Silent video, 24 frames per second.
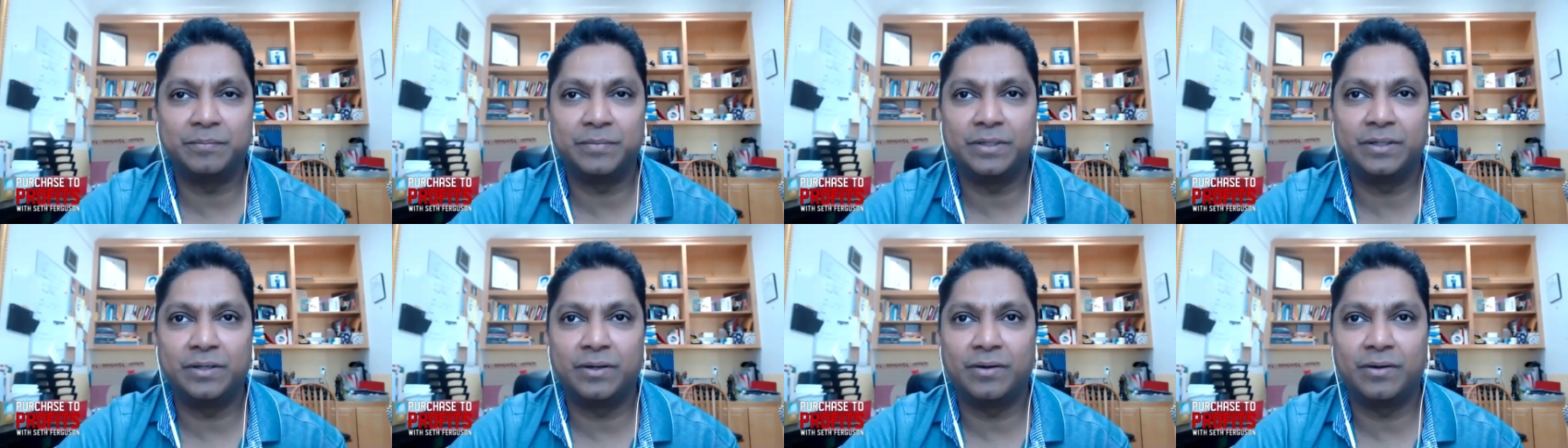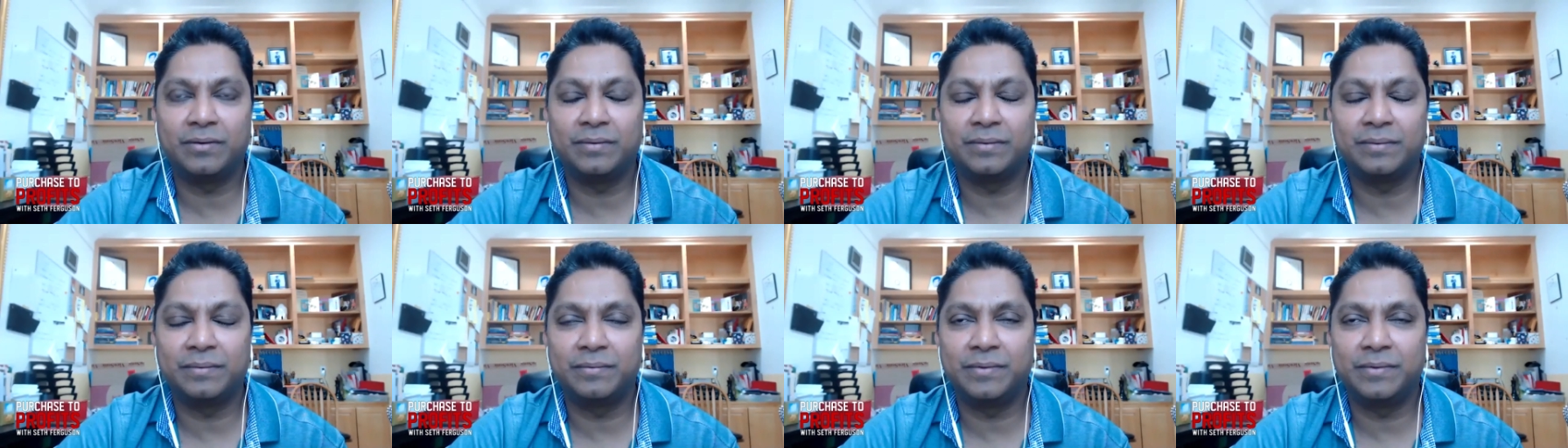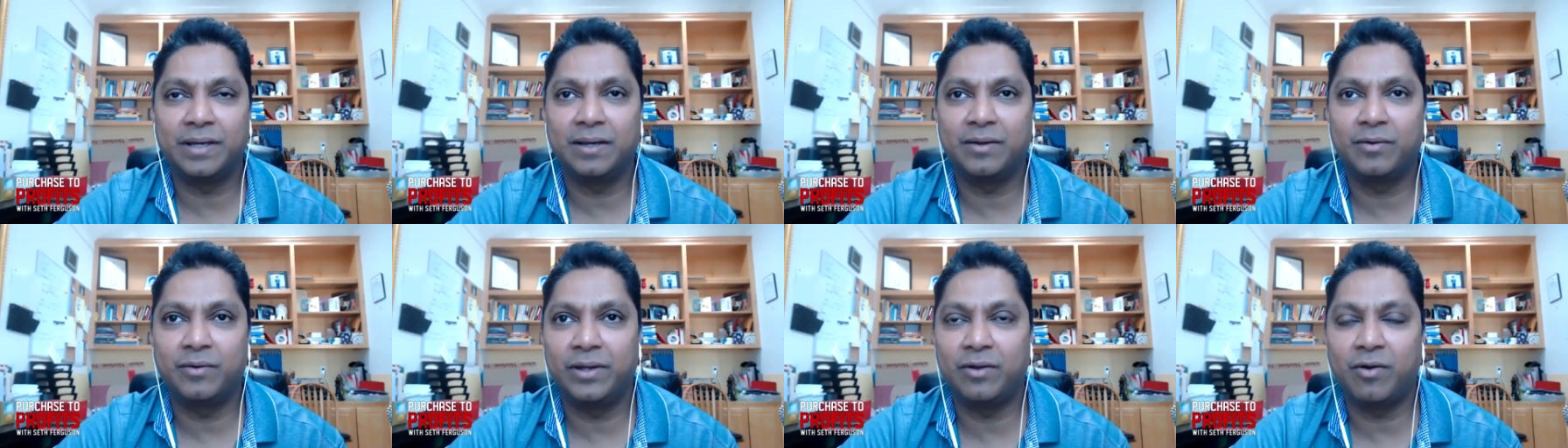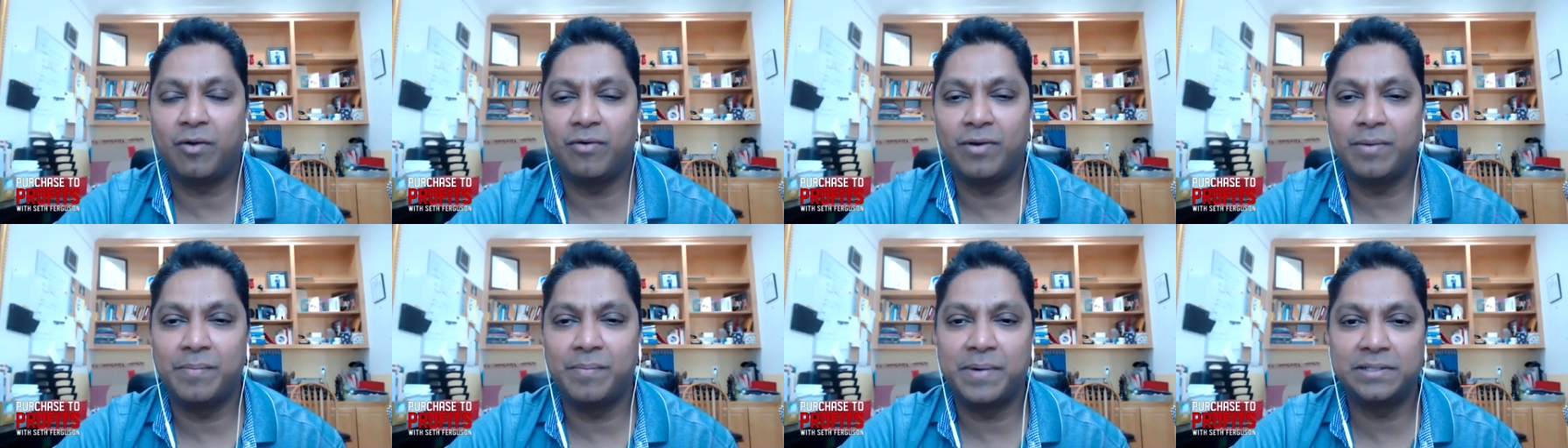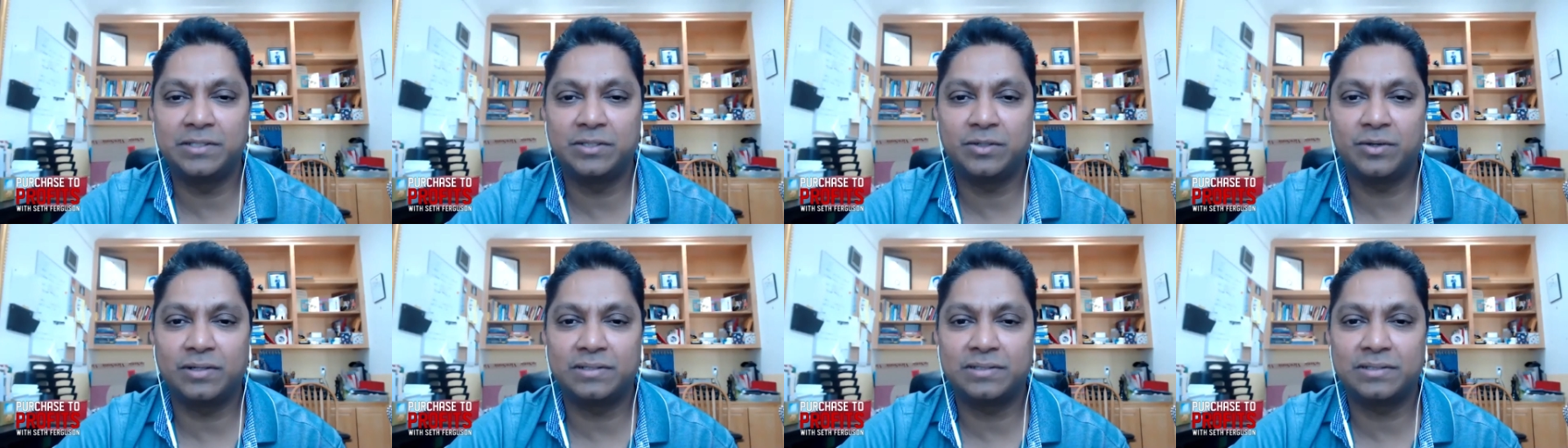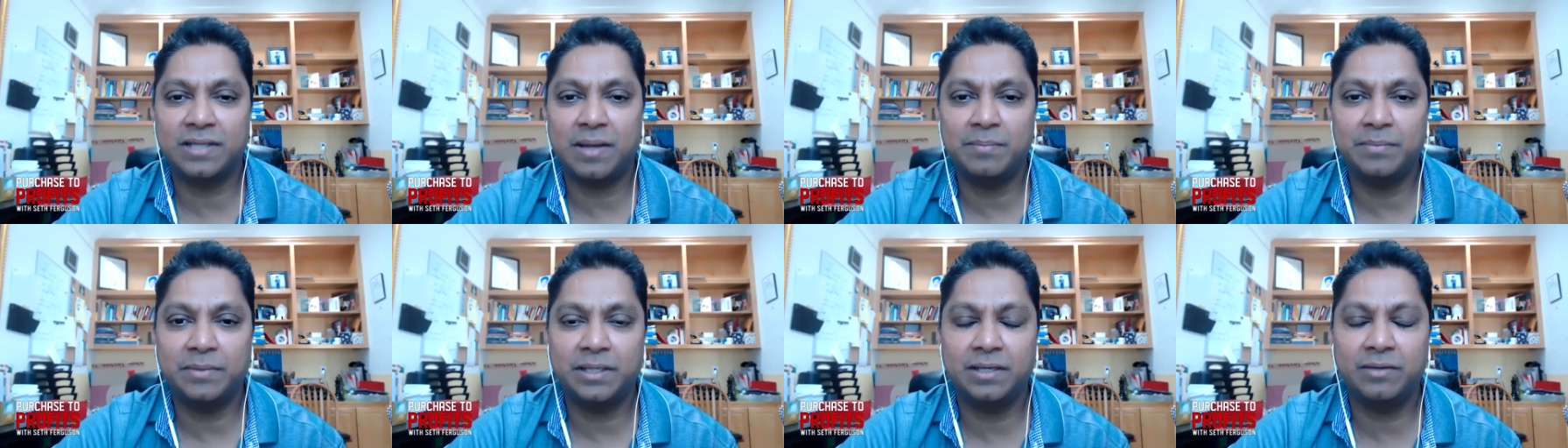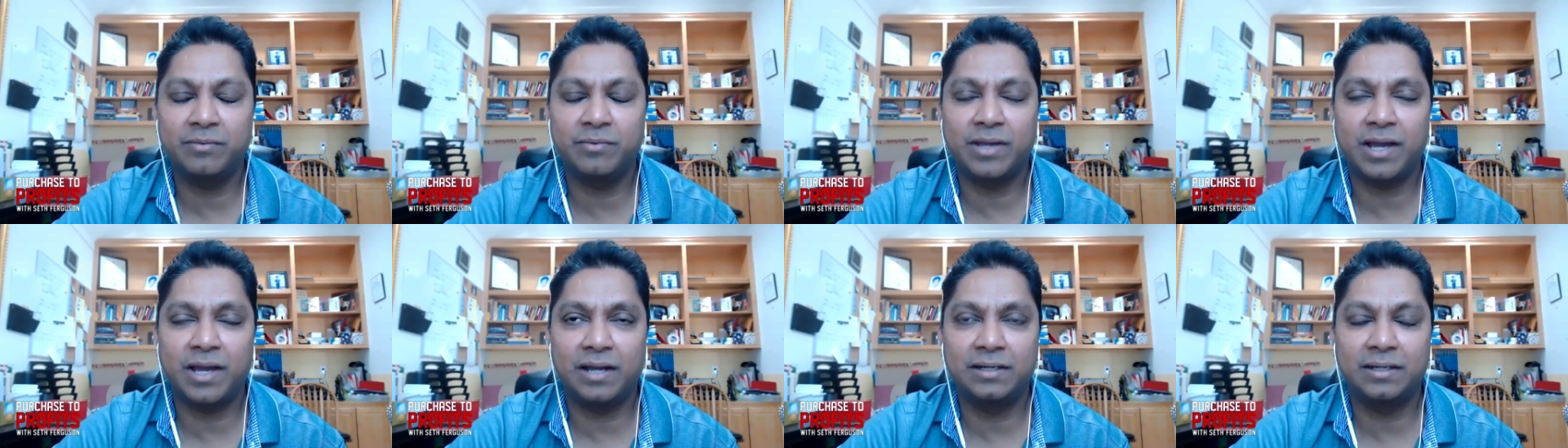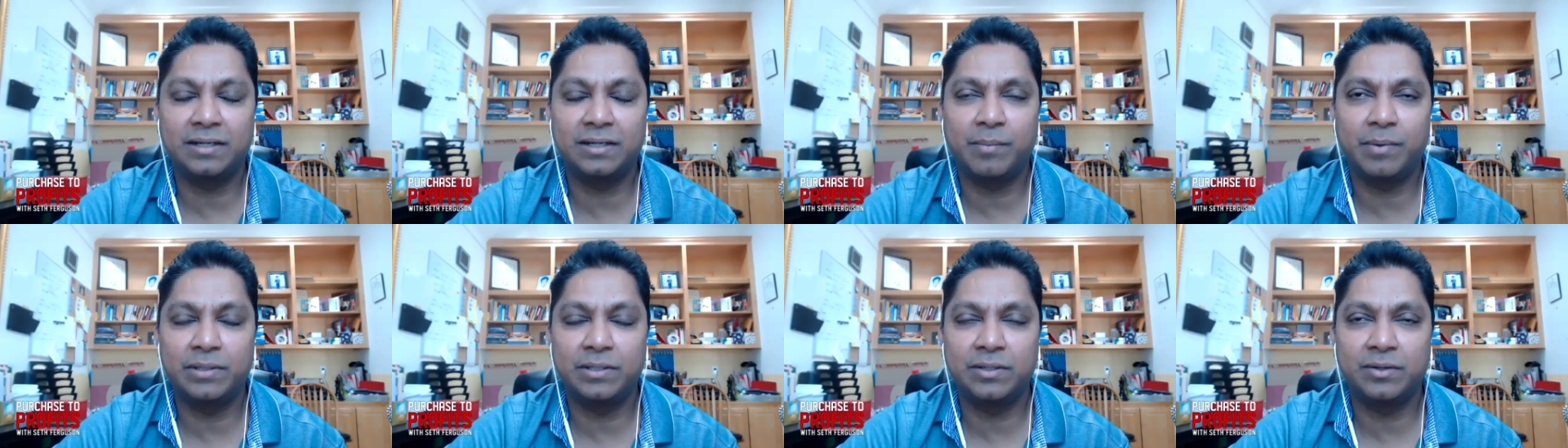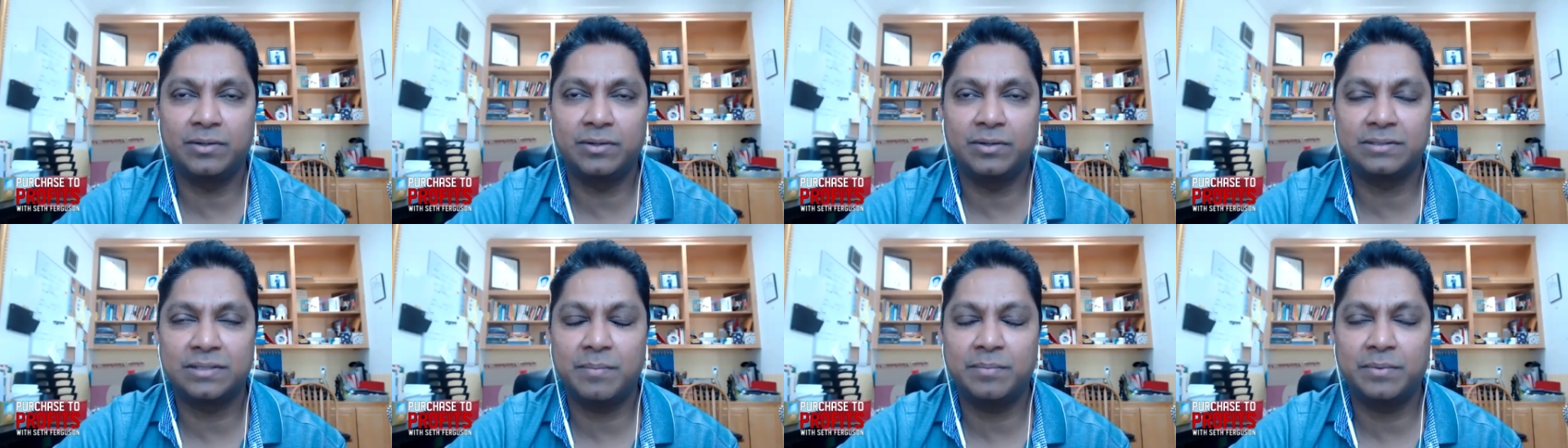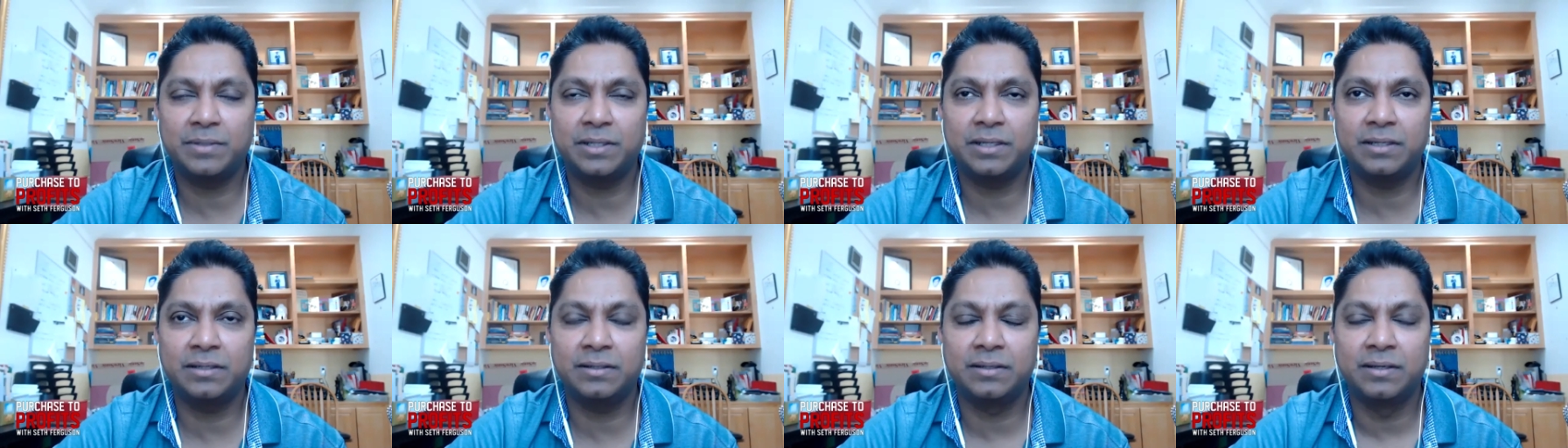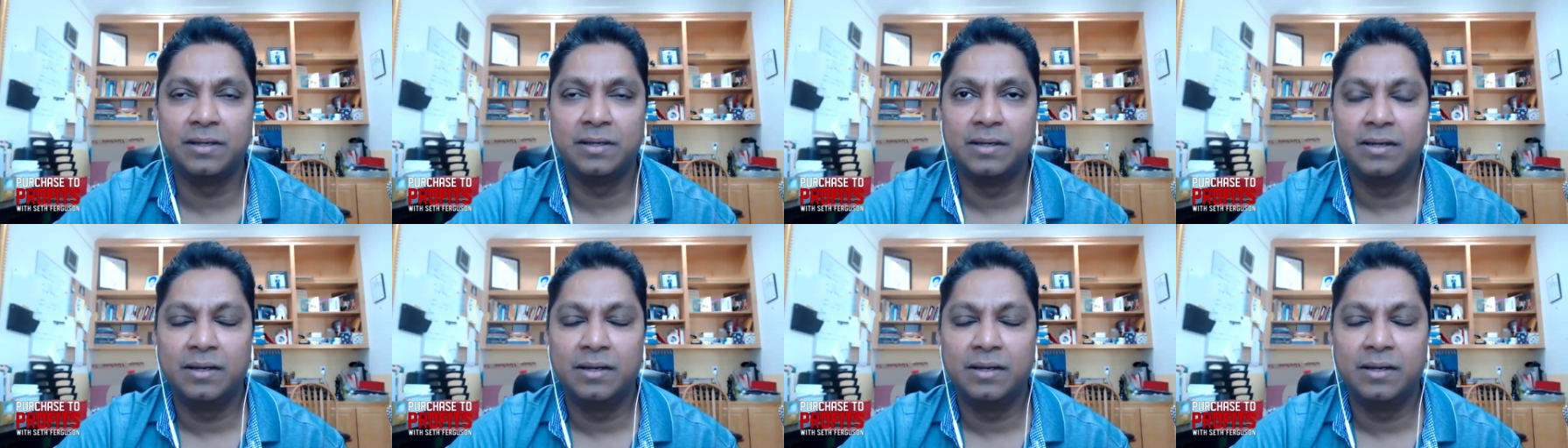you know, we are going over budget on something, we are under budget on something.